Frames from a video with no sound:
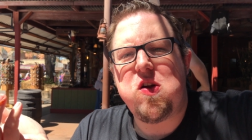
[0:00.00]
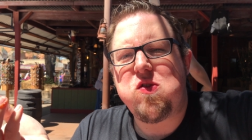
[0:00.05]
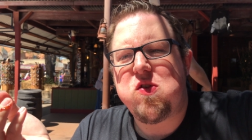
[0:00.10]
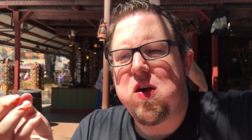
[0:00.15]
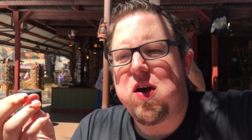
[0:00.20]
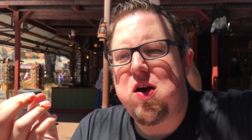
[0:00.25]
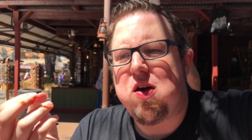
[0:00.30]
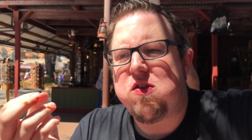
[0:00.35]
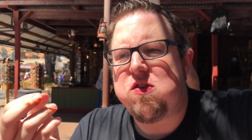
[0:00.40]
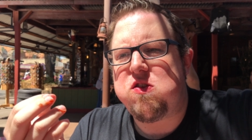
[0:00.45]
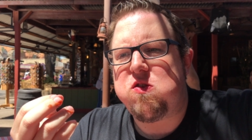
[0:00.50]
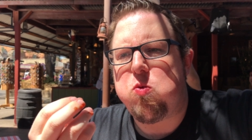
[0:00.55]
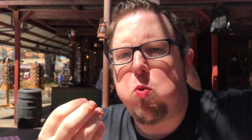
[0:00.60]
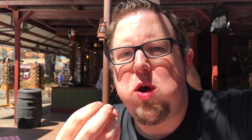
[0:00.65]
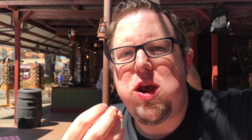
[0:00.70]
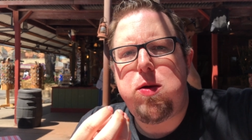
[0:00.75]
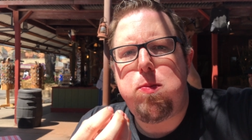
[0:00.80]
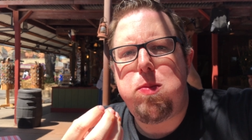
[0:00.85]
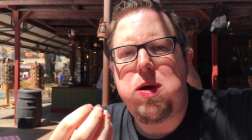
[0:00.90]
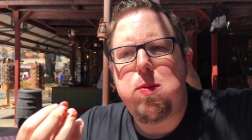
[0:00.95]
That's like a
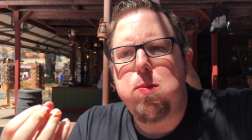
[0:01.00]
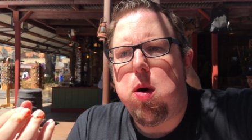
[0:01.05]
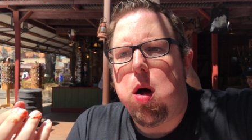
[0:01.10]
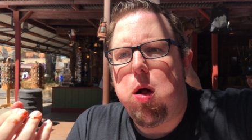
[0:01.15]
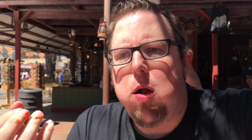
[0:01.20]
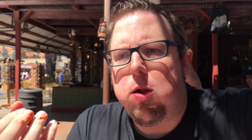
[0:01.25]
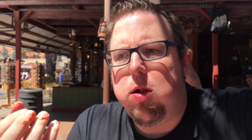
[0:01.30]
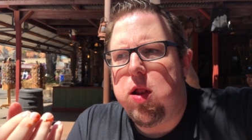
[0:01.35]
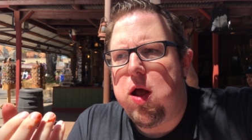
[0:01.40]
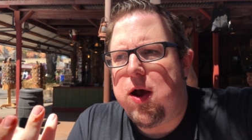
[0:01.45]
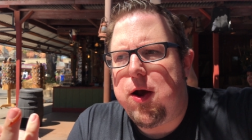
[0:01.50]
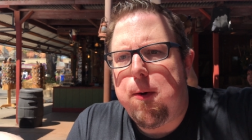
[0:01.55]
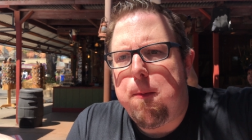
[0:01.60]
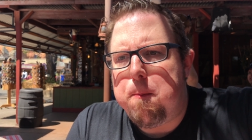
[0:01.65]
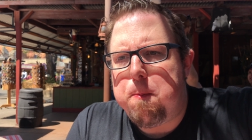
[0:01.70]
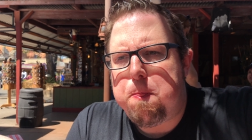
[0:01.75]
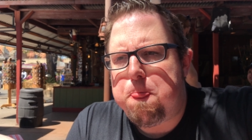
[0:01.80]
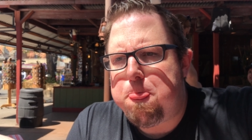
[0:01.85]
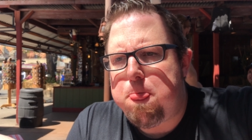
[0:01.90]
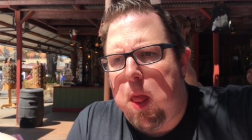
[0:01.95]
sweet meatball. Yeah.
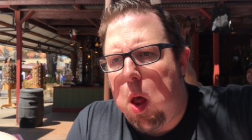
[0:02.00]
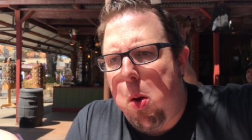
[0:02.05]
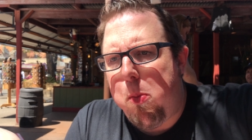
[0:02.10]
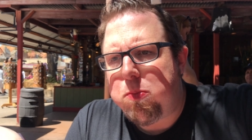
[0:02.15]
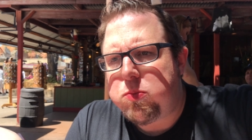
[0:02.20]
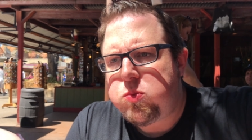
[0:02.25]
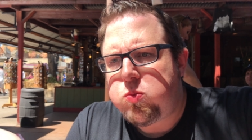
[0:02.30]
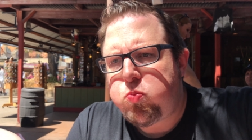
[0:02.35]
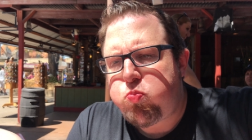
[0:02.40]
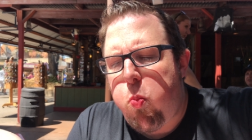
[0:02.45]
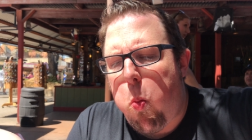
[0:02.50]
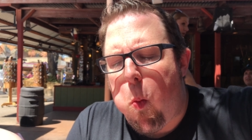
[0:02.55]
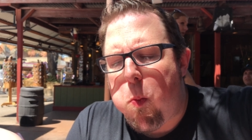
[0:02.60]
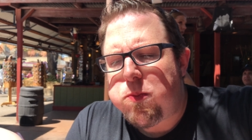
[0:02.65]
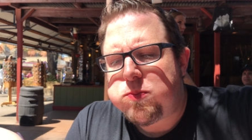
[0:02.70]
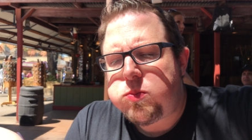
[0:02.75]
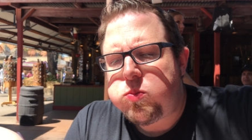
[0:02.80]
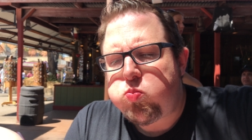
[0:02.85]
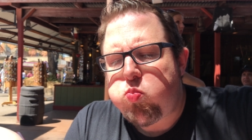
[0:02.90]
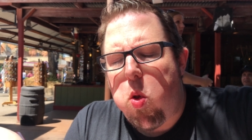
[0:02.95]

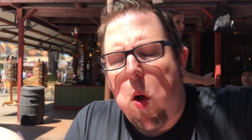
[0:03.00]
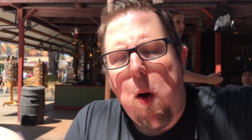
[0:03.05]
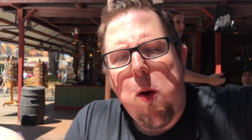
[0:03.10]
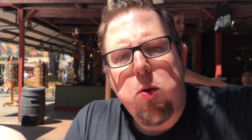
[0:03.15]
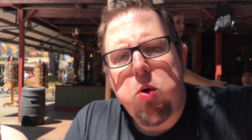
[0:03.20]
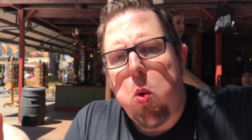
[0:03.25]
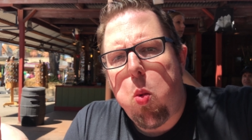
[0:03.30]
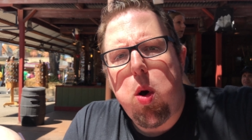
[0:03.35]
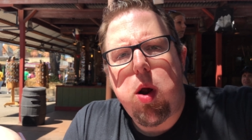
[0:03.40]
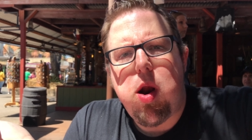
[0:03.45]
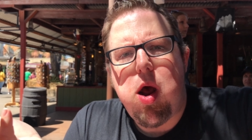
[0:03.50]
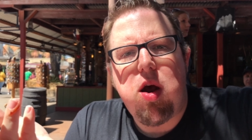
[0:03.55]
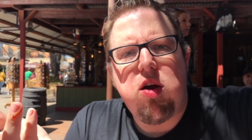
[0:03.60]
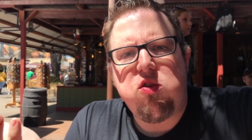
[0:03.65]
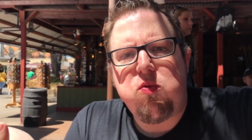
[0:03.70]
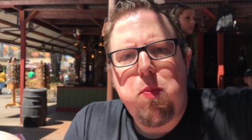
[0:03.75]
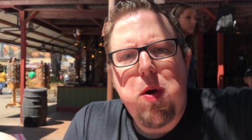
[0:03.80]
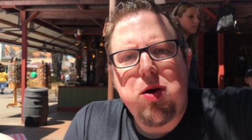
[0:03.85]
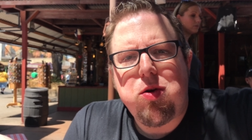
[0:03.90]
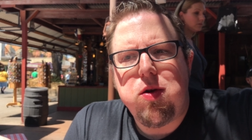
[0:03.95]
Like, I don't know what I
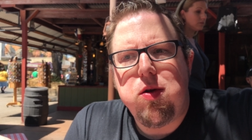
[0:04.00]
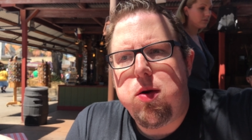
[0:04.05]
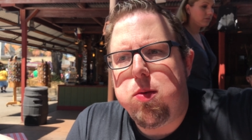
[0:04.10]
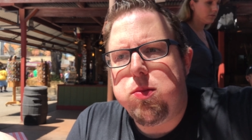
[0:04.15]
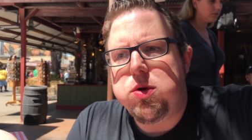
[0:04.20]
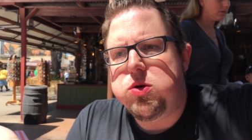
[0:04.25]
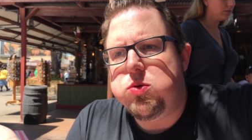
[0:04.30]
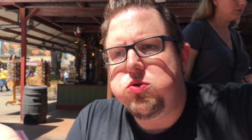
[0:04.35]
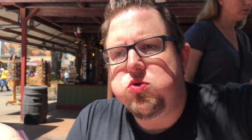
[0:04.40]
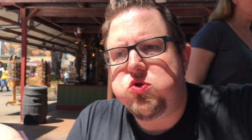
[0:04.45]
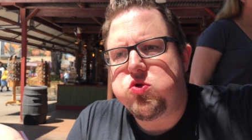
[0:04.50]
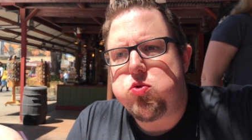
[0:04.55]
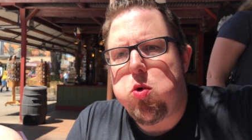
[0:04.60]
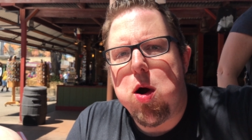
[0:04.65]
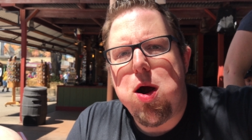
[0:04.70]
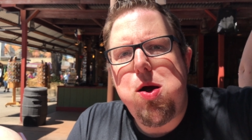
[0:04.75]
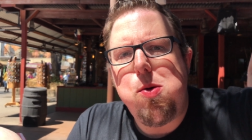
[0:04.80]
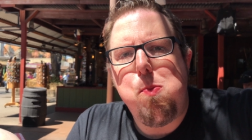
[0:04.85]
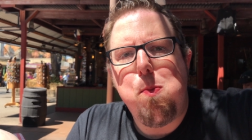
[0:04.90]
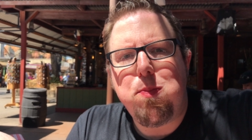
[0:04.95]
expected. I mean, it's
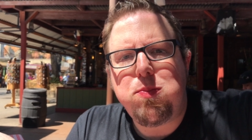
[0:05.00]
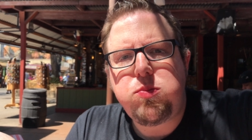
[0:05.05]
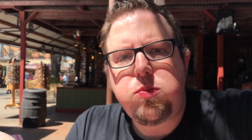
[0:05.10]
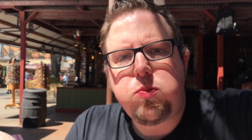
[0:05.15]
great.